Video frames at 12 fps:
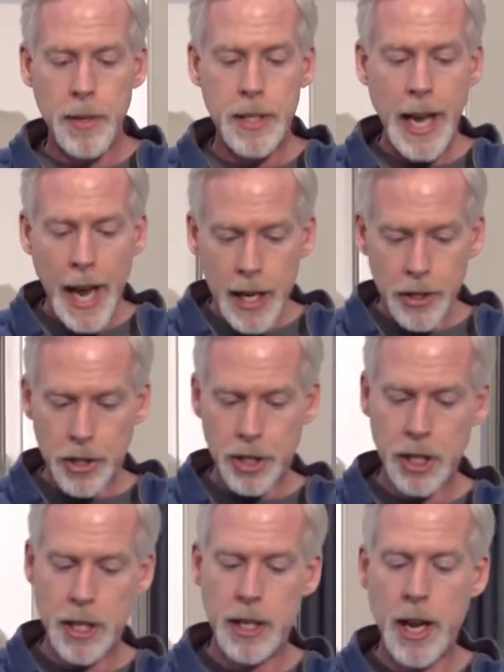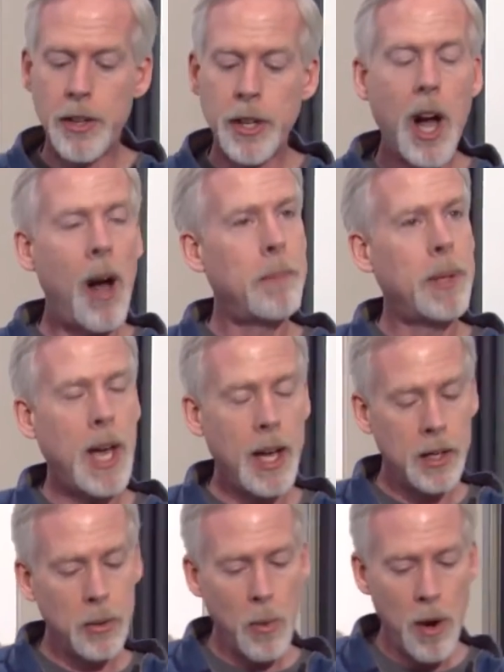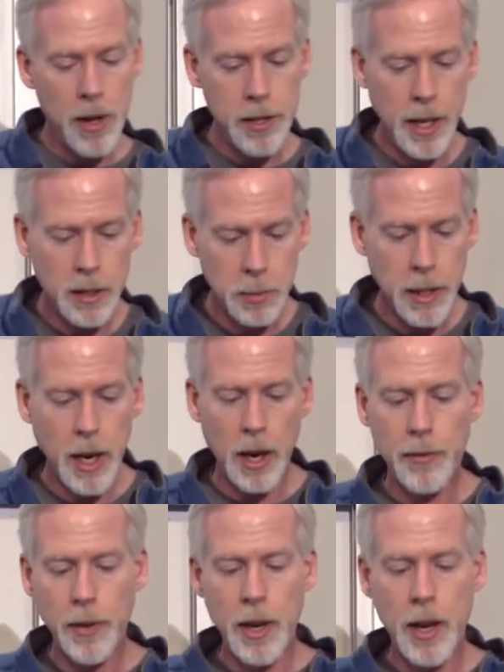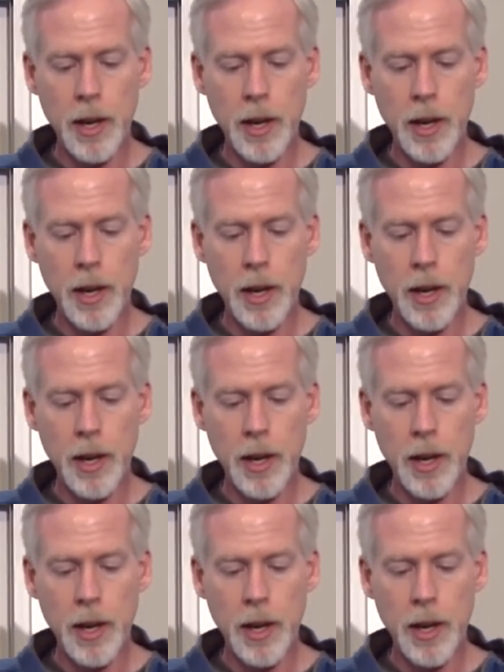Dates, another complicated one you have to be careful